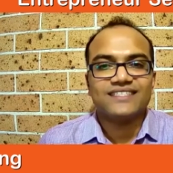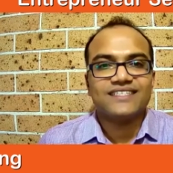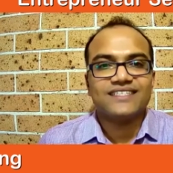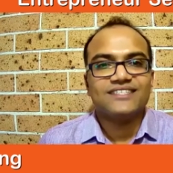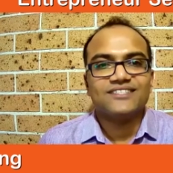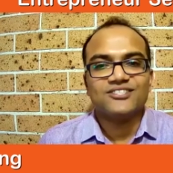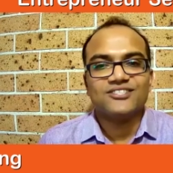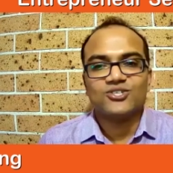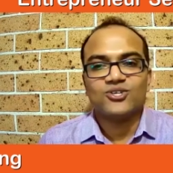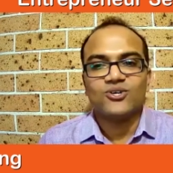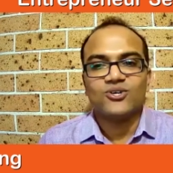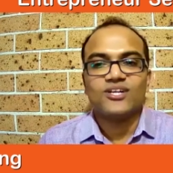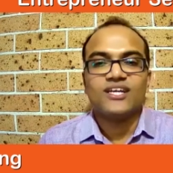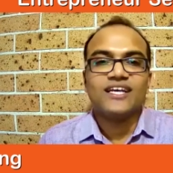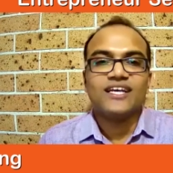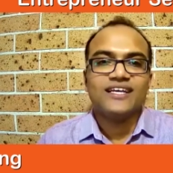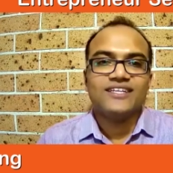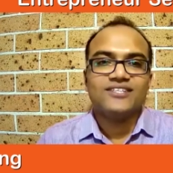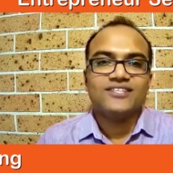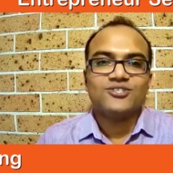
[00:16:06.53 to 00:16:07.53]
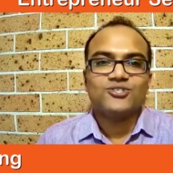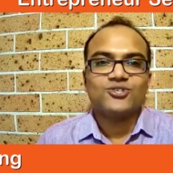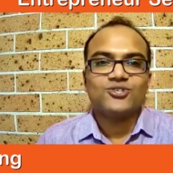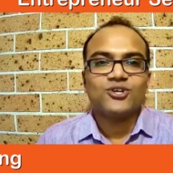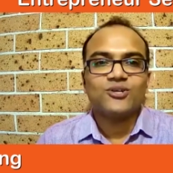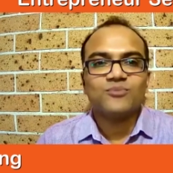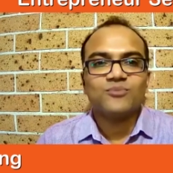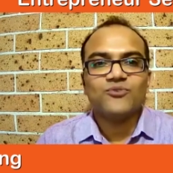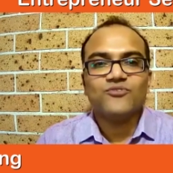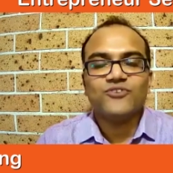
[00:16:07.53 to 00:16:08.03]
Scott. So,
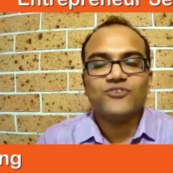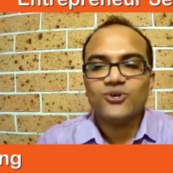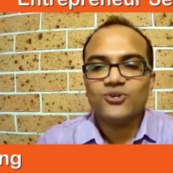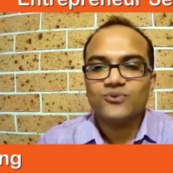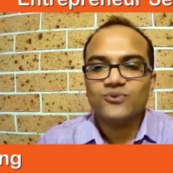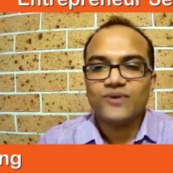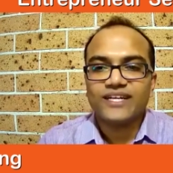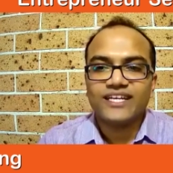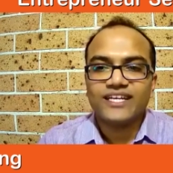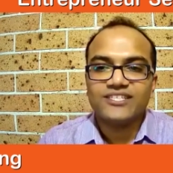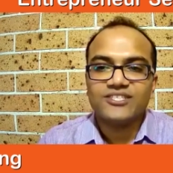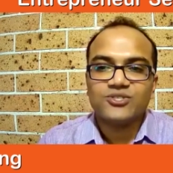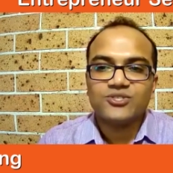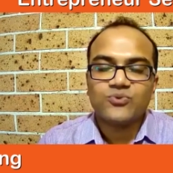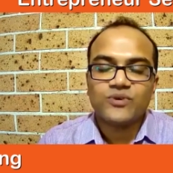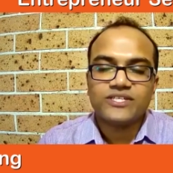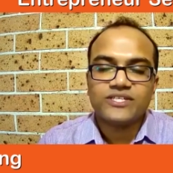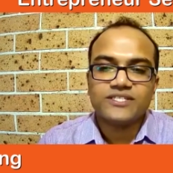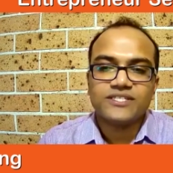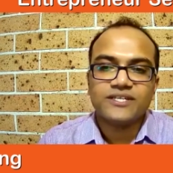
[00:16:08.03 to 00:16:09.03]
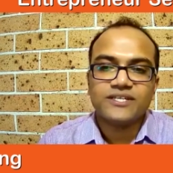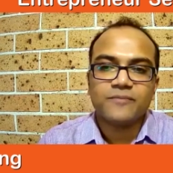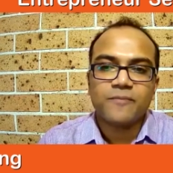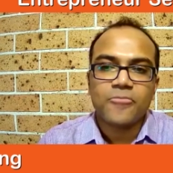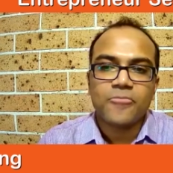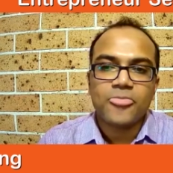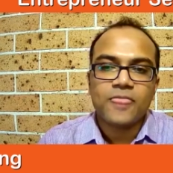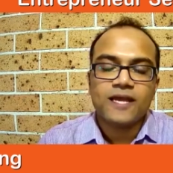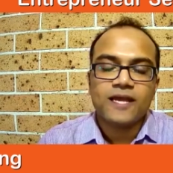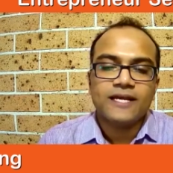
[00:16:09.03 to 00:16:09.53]
Scott, moving on to our next question.
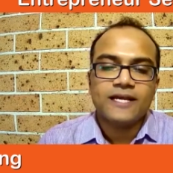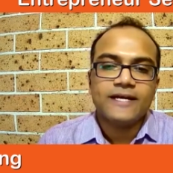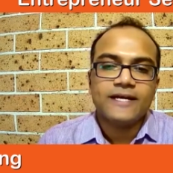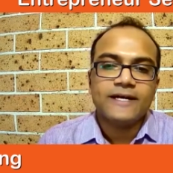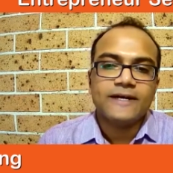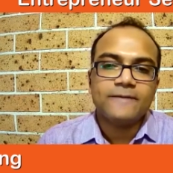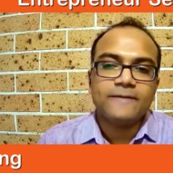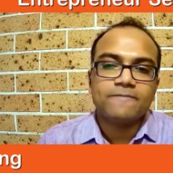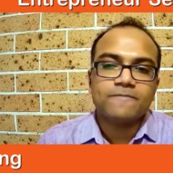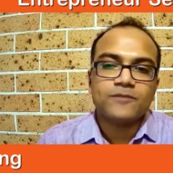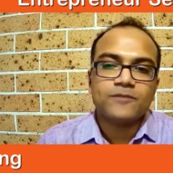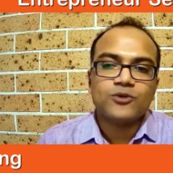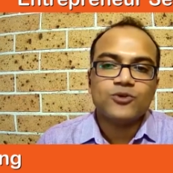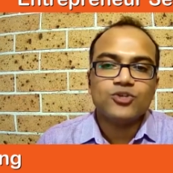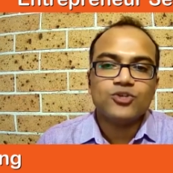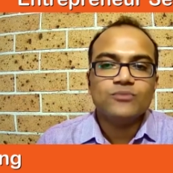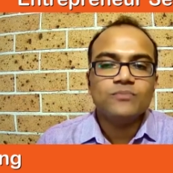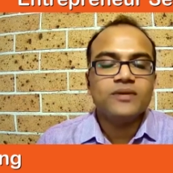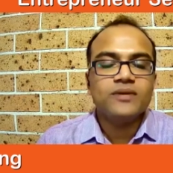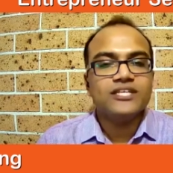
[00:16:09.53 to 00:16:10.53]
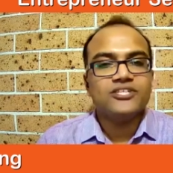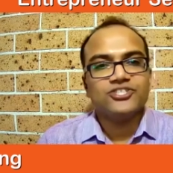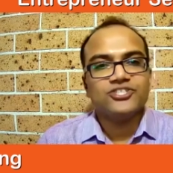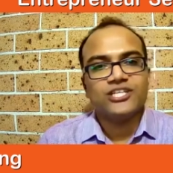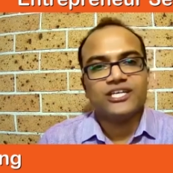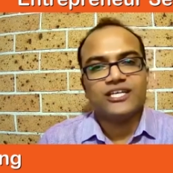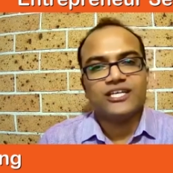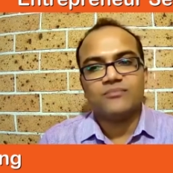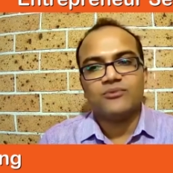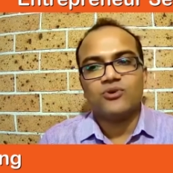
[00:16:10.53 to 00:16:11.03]
Could you please
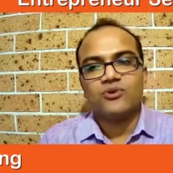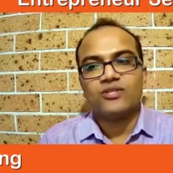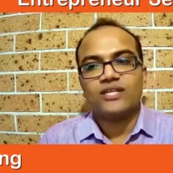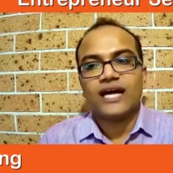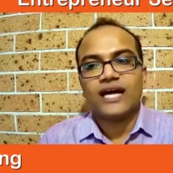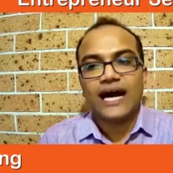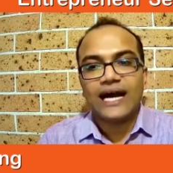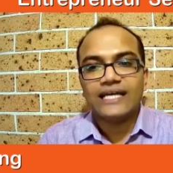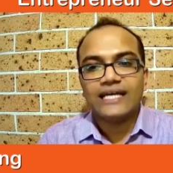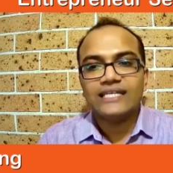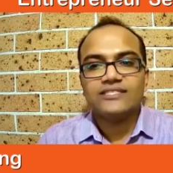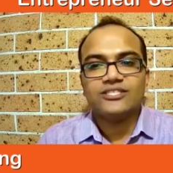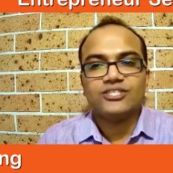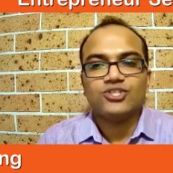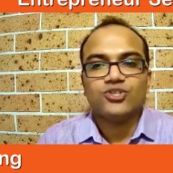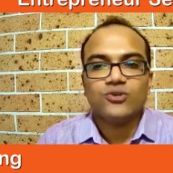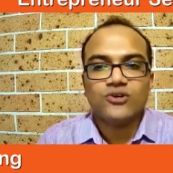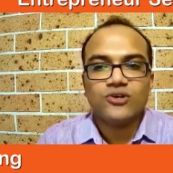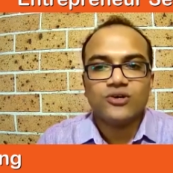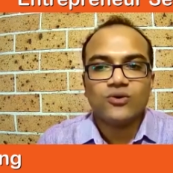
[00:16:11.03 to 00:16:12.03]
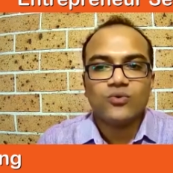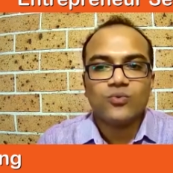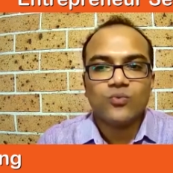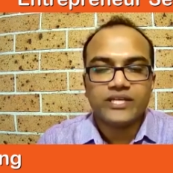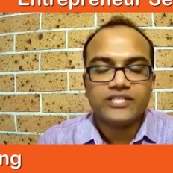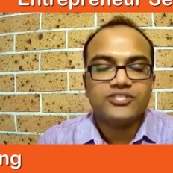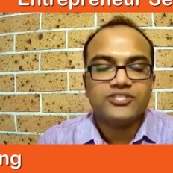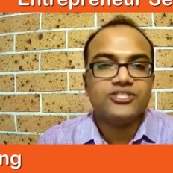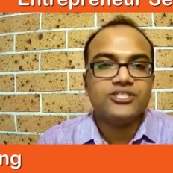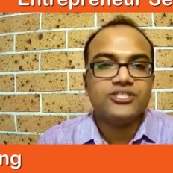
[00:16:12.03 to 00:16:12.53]
share about the highs in your
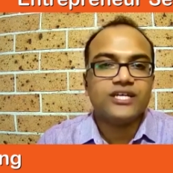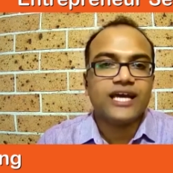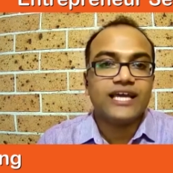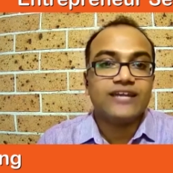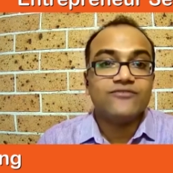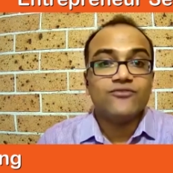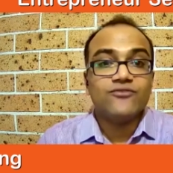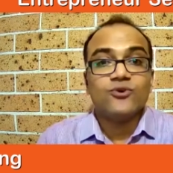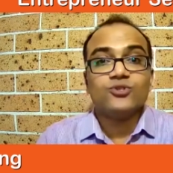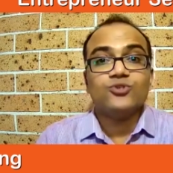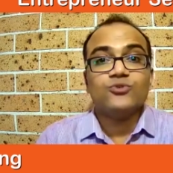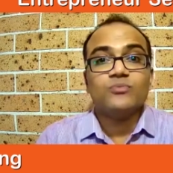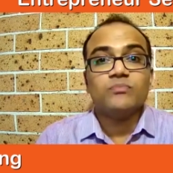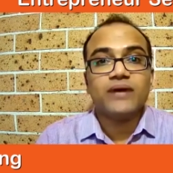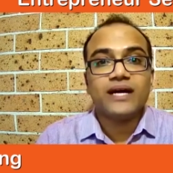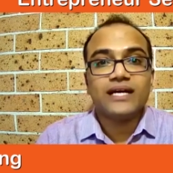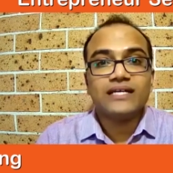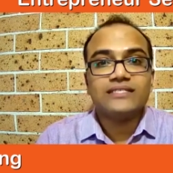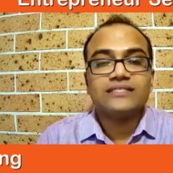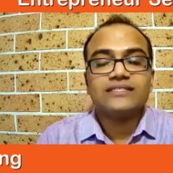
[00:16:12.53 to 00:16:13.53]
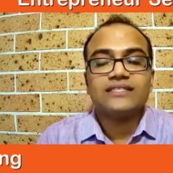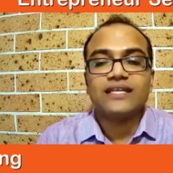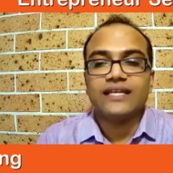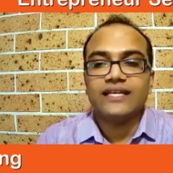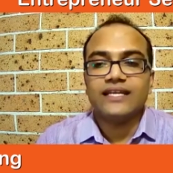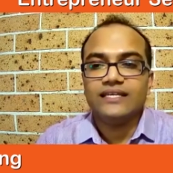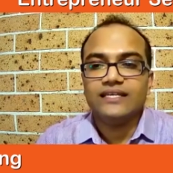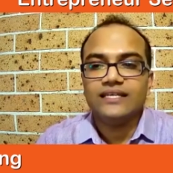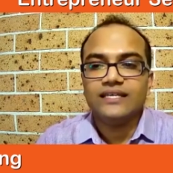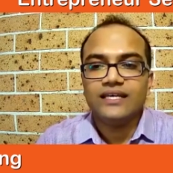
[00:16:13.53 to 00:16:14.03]
venture and for you
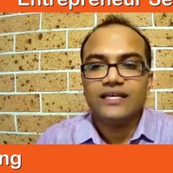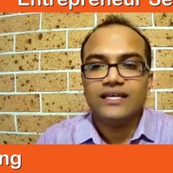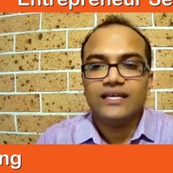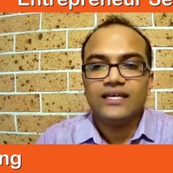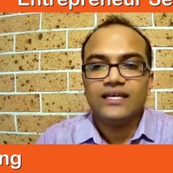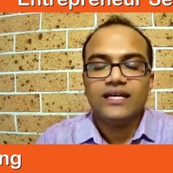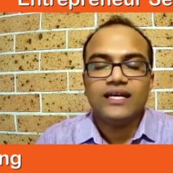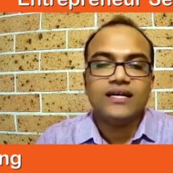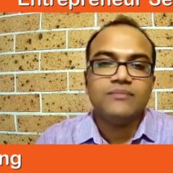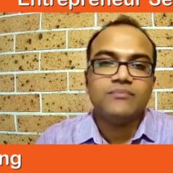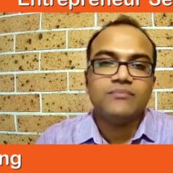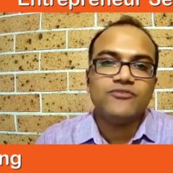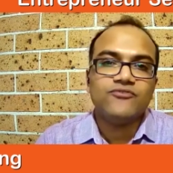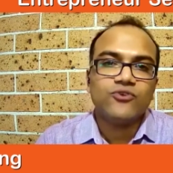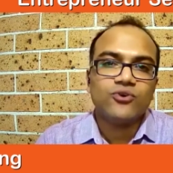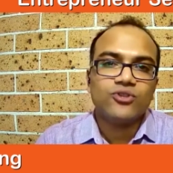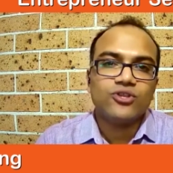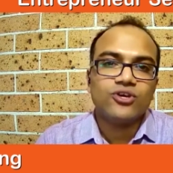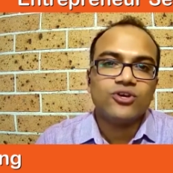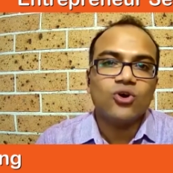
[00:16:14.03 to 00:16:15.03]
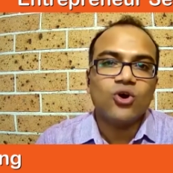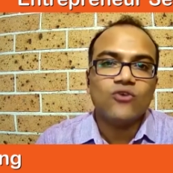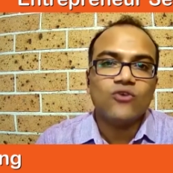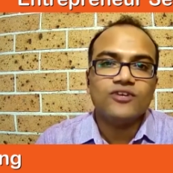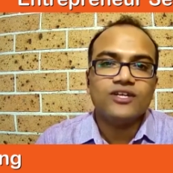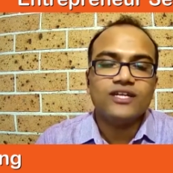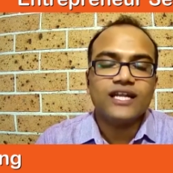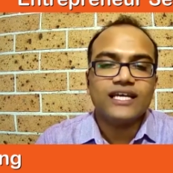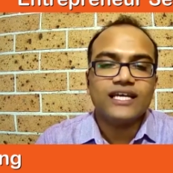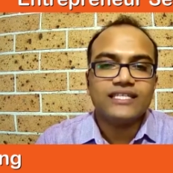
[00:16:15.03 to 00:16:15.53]
personally before the
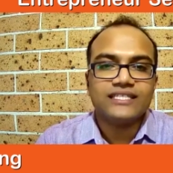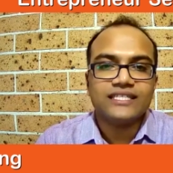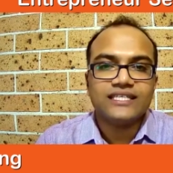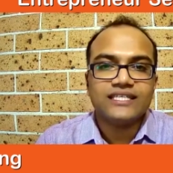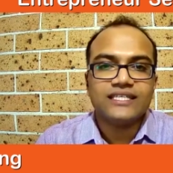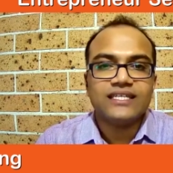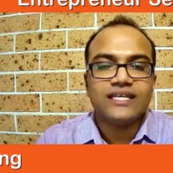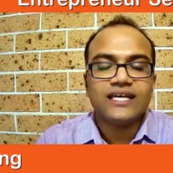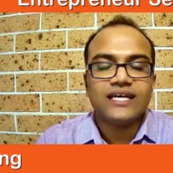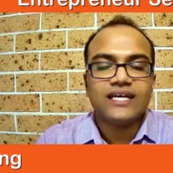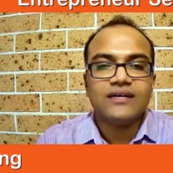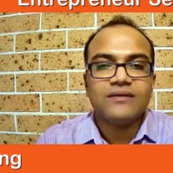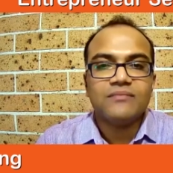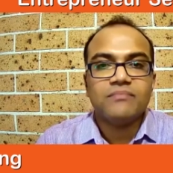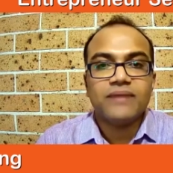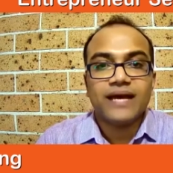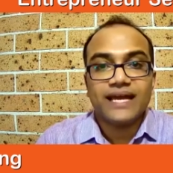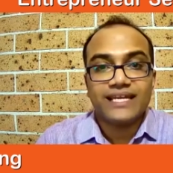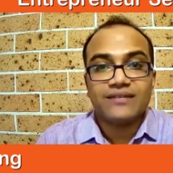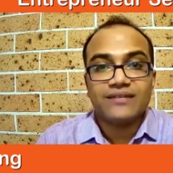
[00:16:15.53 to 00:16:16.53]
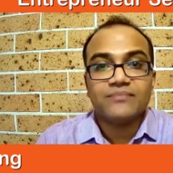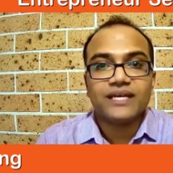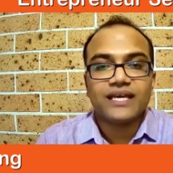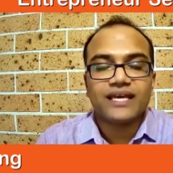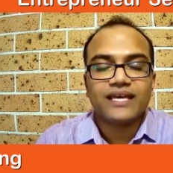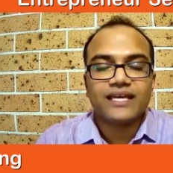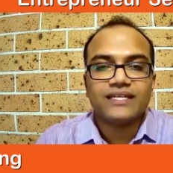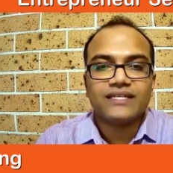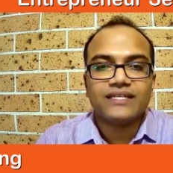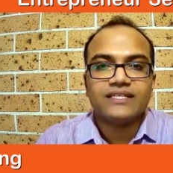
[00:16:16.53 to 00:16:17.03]
COVID-19 pandemic hit?